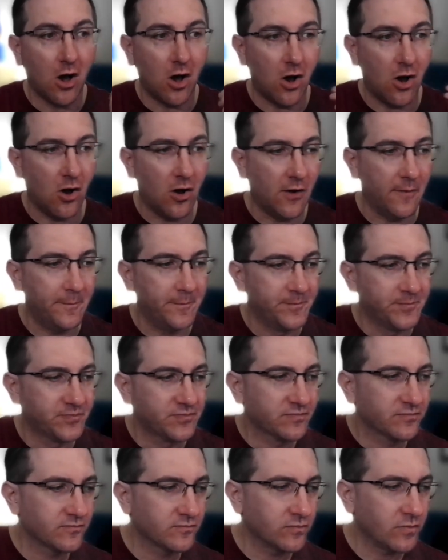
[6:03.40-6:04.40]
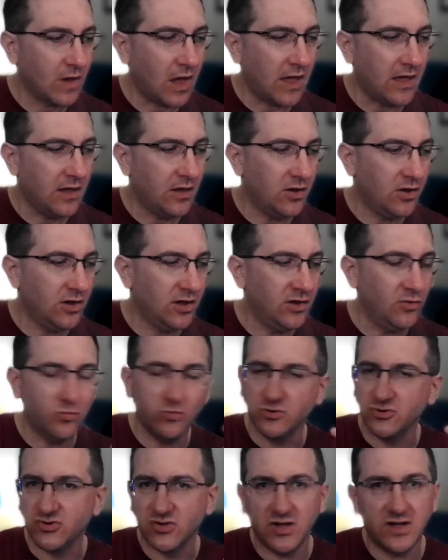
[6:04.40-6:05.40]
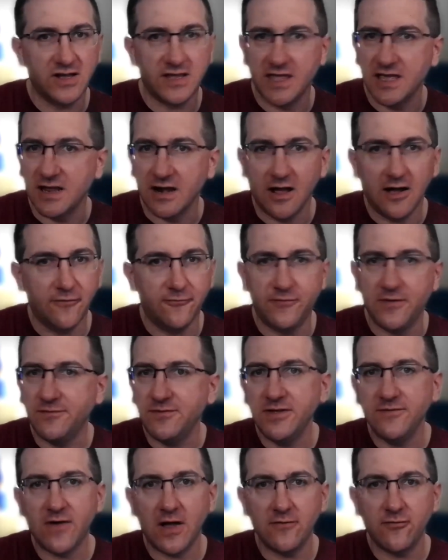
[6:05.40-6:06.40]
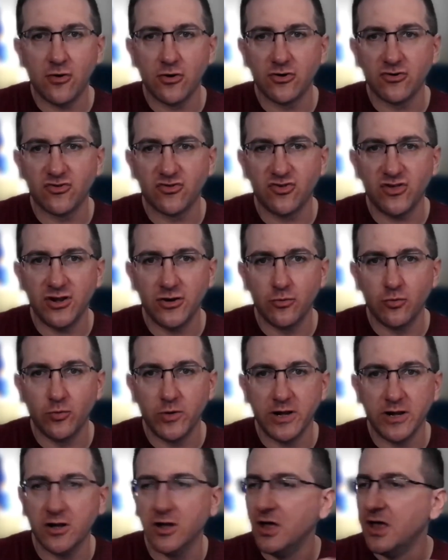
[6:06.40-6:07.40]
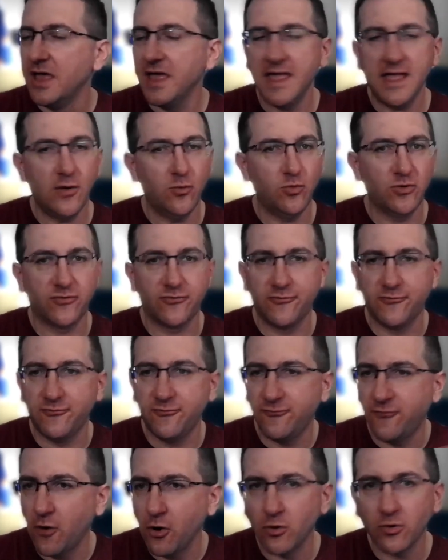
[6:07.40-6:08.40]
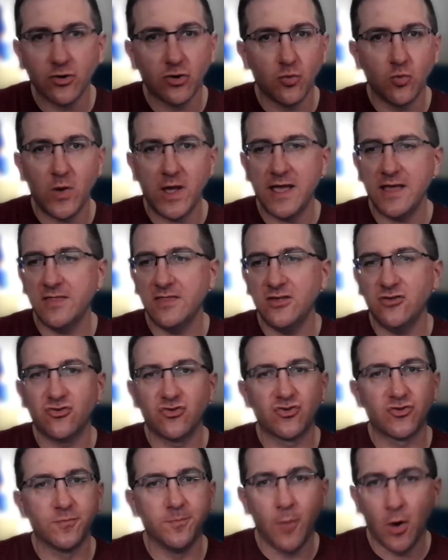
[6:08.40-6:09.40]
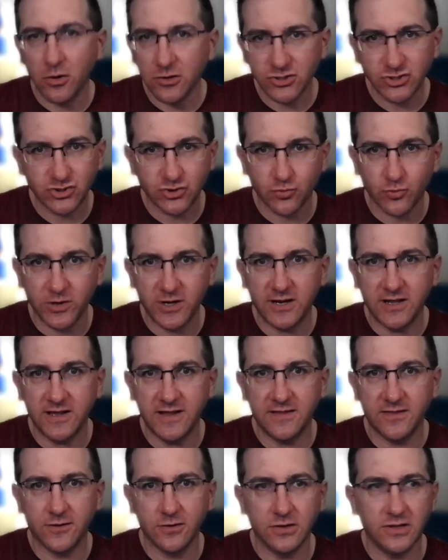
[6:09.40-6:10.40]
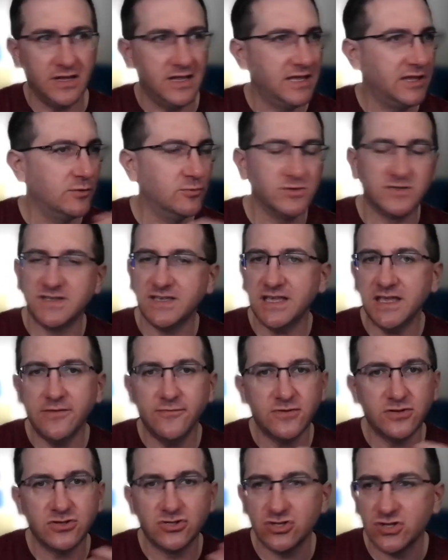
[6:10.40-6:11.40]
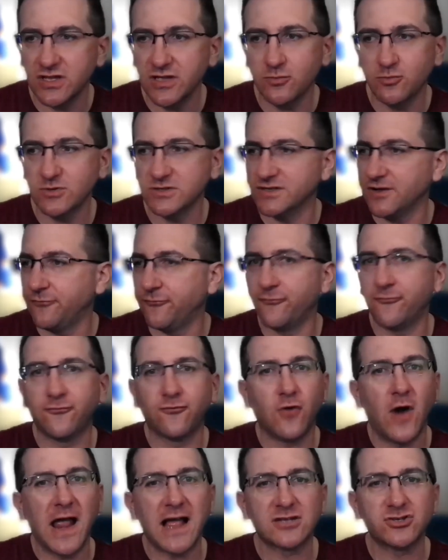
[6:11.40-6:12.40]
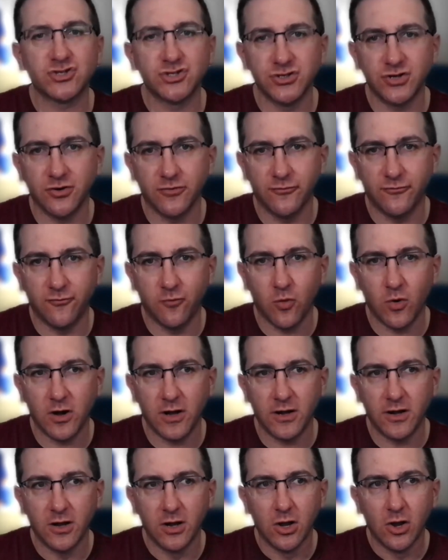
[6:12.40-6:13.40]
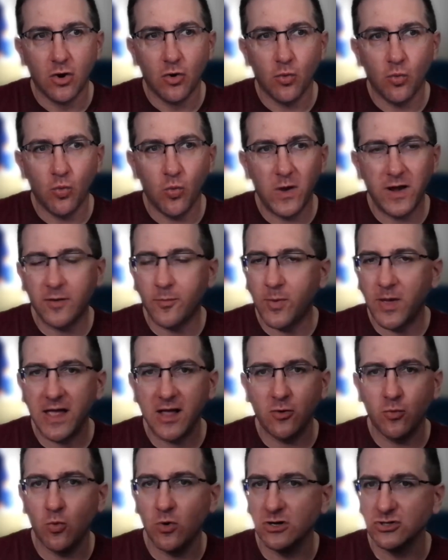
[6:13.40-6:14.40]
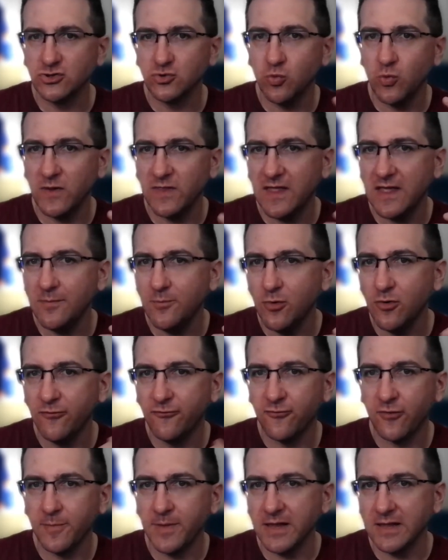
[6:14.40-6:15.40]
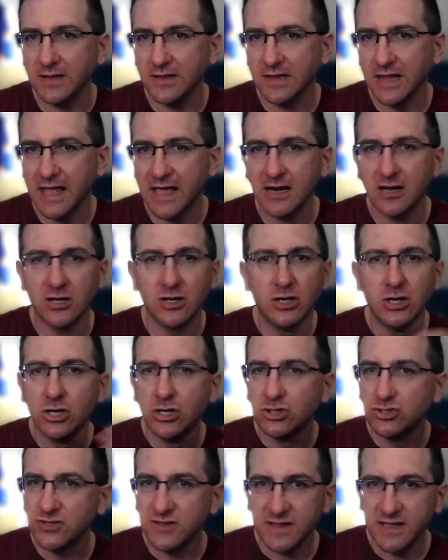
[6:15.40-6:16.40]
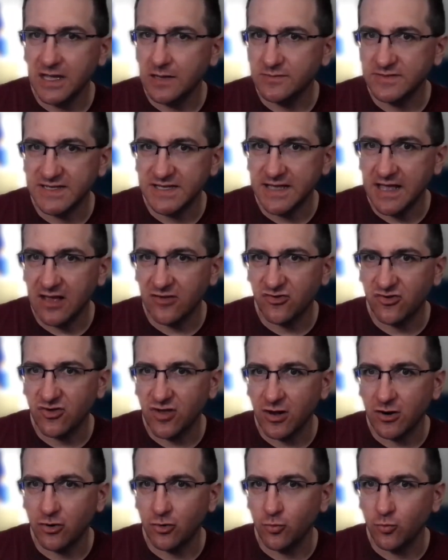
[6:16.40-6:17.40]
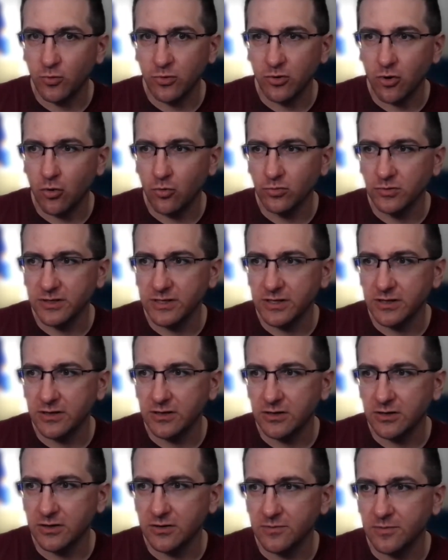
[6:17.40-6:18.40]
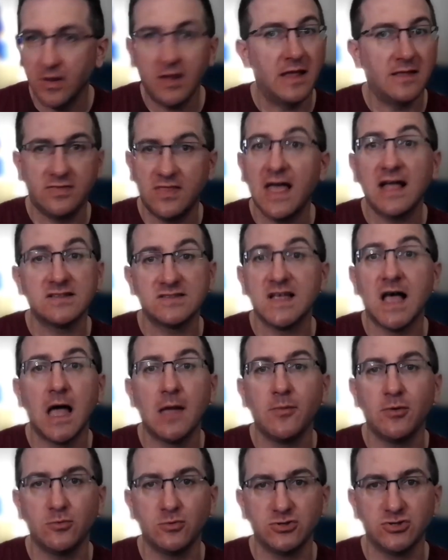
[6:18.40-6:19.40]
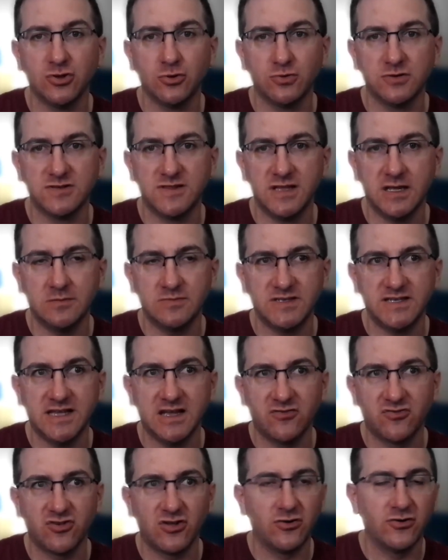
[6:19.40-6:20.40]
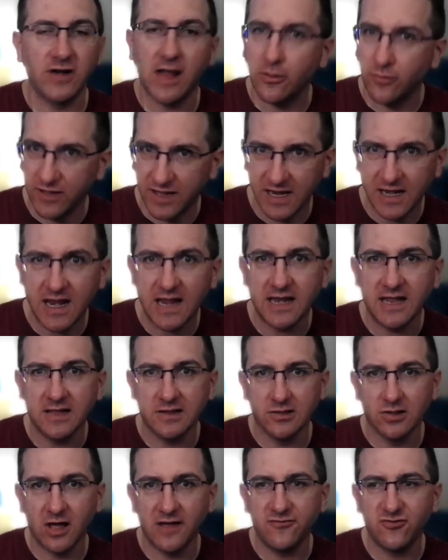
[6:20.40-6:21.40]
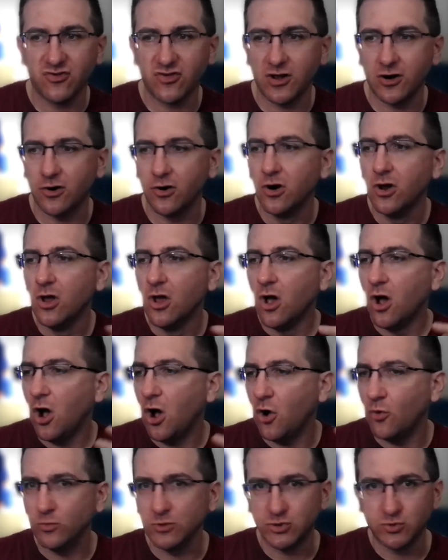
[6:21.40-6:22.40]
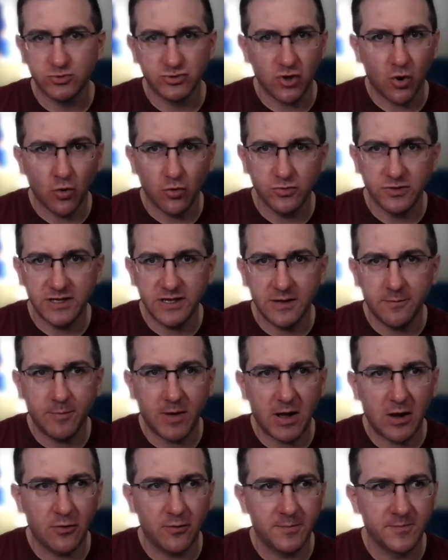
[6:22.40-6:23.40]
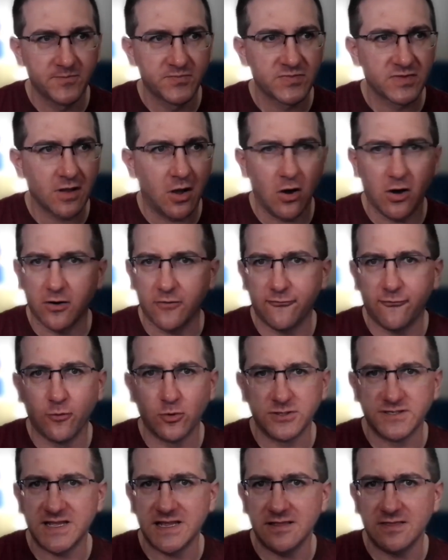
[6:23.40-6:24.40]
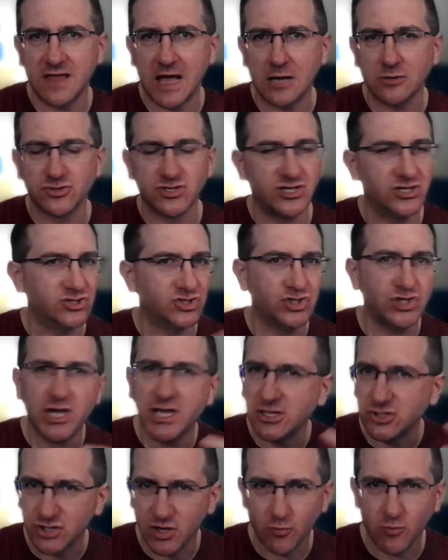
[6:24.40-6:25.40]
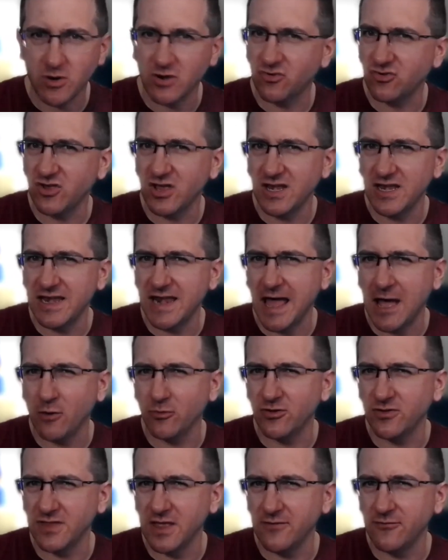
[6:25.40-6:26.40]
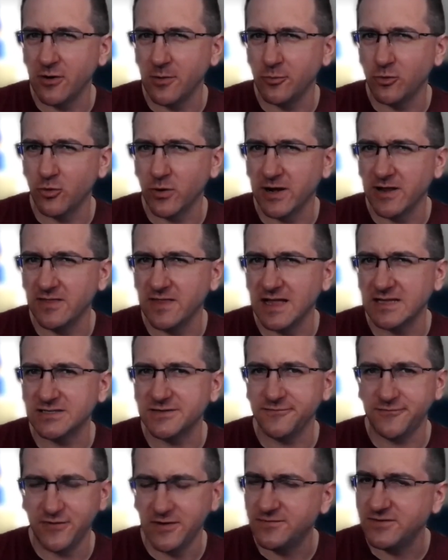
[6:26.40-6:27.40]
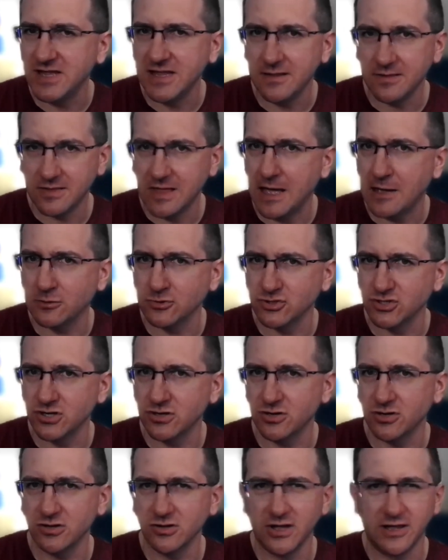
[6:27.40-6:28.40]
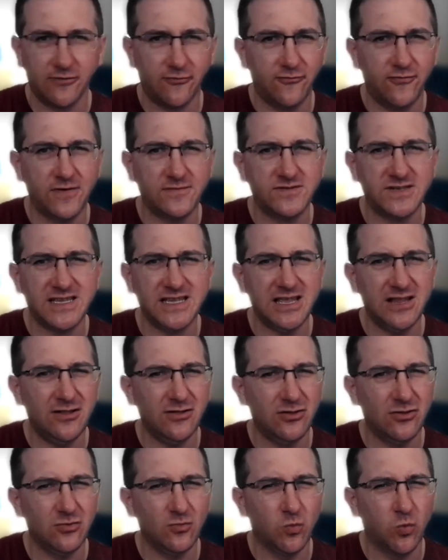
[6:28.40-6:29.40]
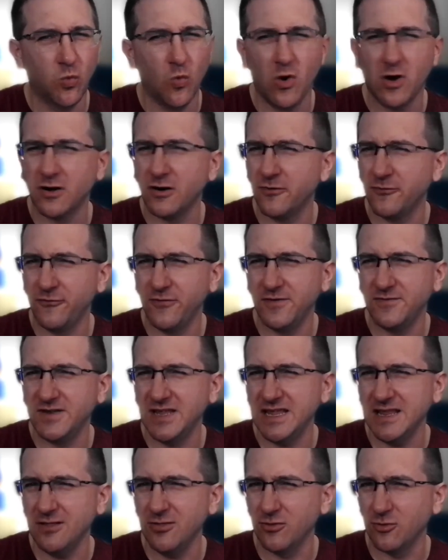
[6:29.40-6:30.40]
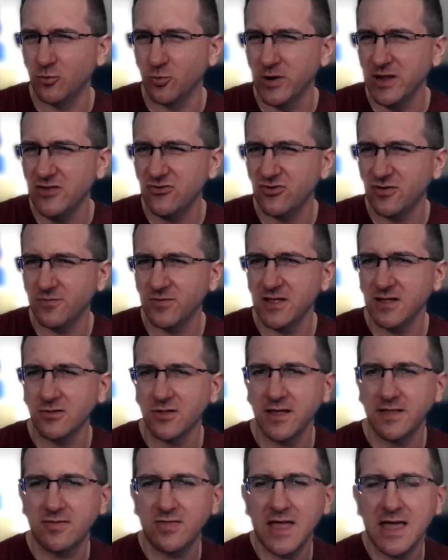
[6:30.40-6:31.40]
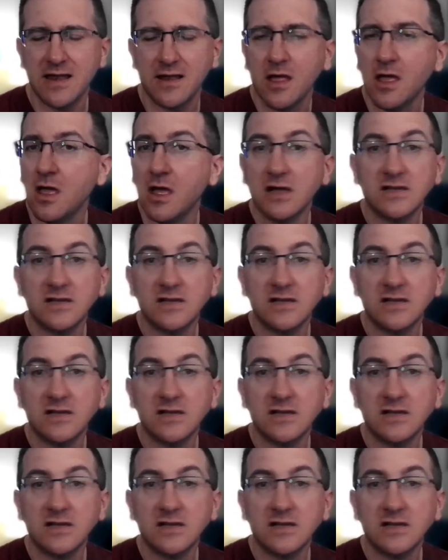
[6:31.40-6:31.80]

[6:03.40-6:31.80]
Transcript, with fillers: Um, it was again a 5500 seat arena it was far and away the smallest arena in the league it was even it was a fraction of what winnipeg was when they moved from atlanta to the mts center and were only uh, at that time it was known as the mts center now the canadian life center uh, which was only about on 14,000 and change. I want to say now that they've upgraded that to 15,000, uh, like 15.1 or 15.3, something like that.